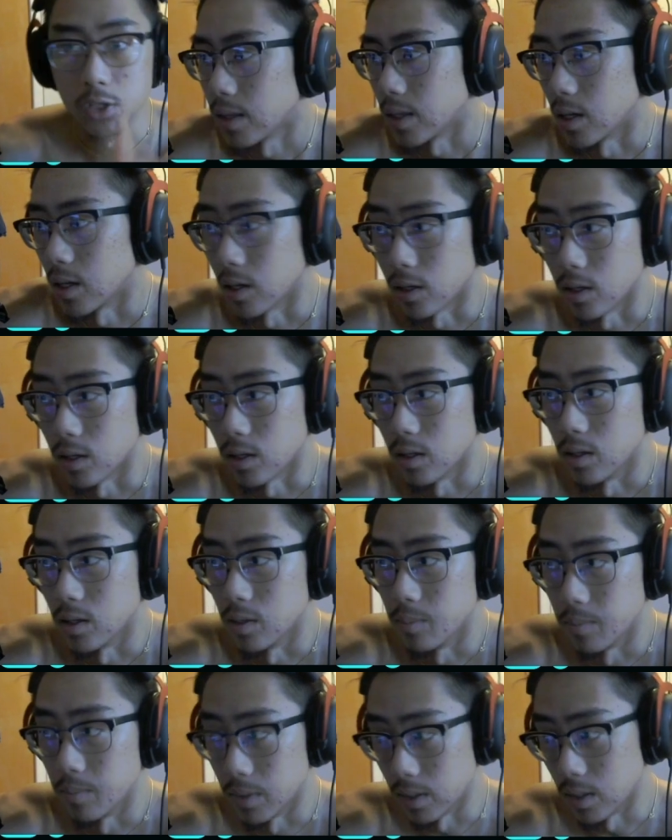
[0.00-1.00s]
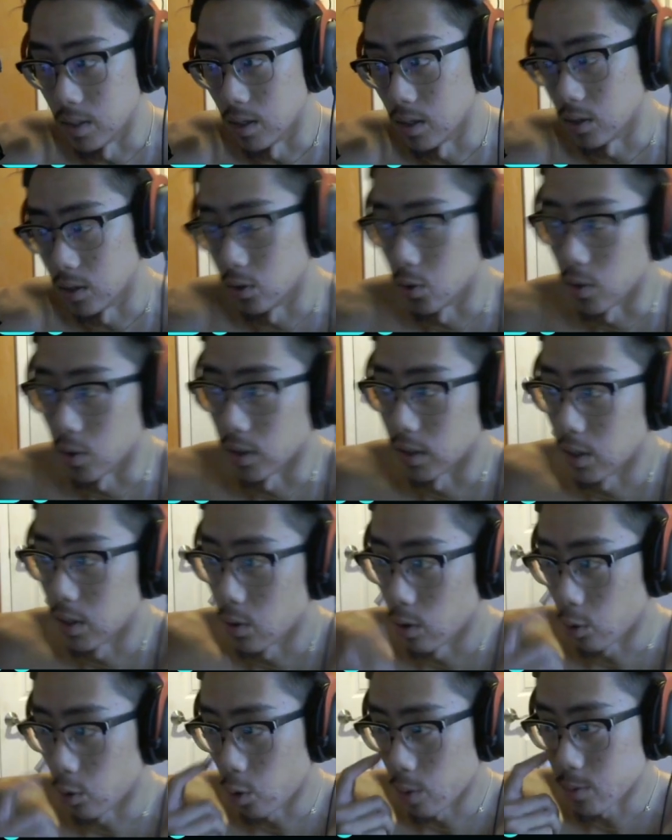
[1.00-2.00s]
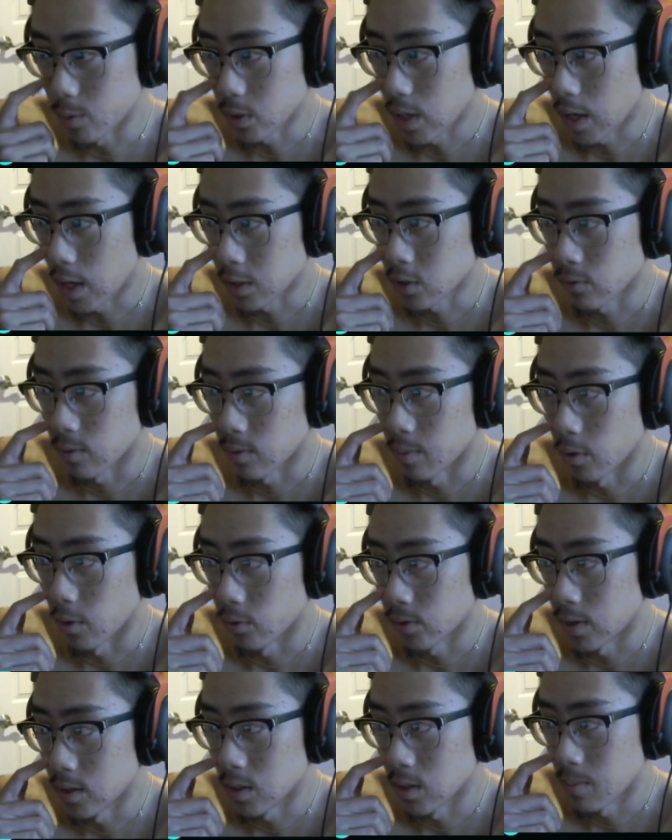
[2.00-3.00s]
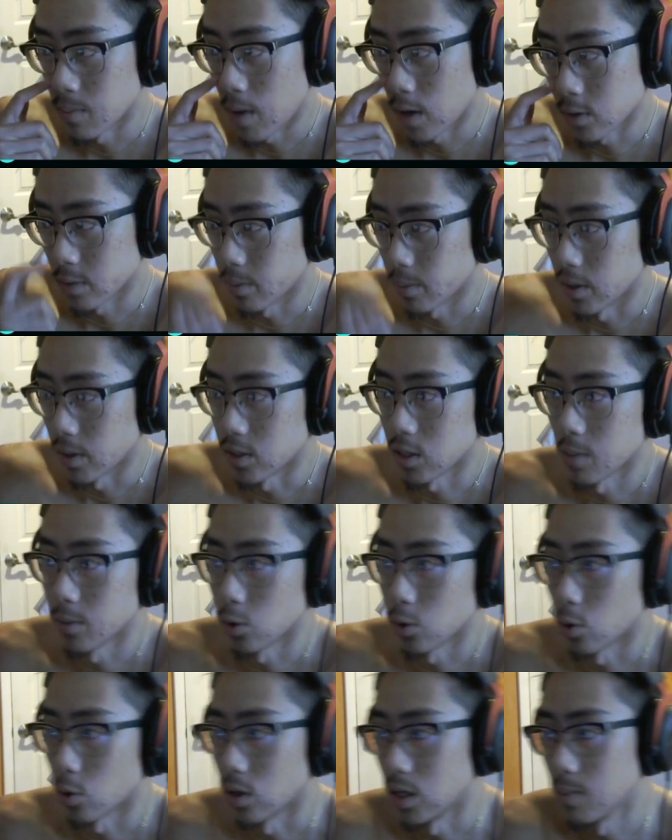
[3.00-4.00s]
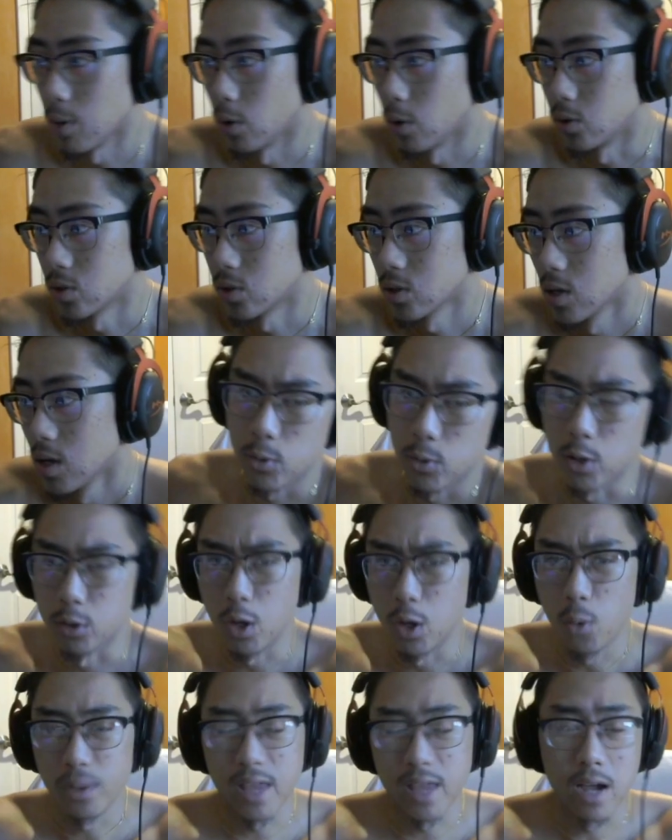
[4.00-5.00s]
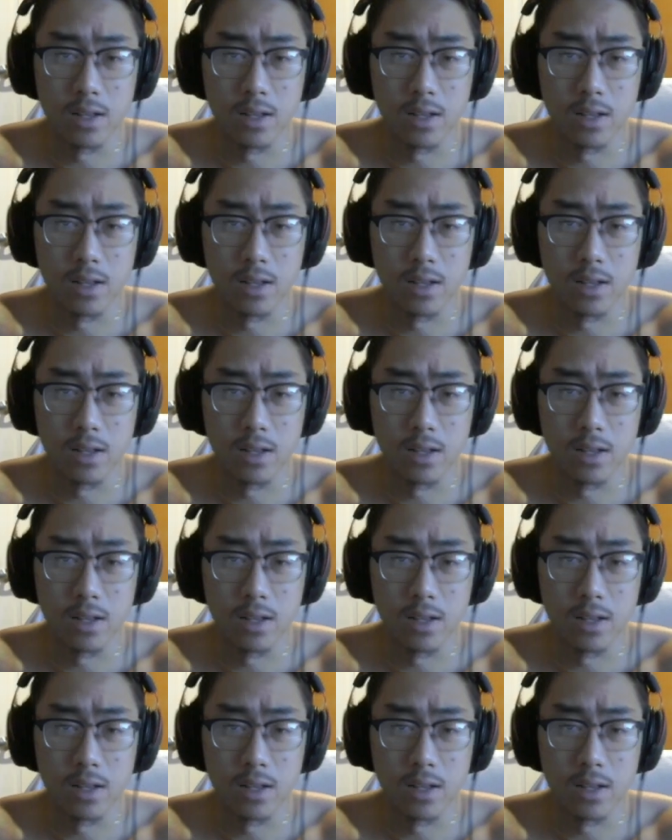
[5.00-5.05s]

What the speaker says: They're going to be doing new equip slots for both team and monster to play celebratory emotes. We don't know what that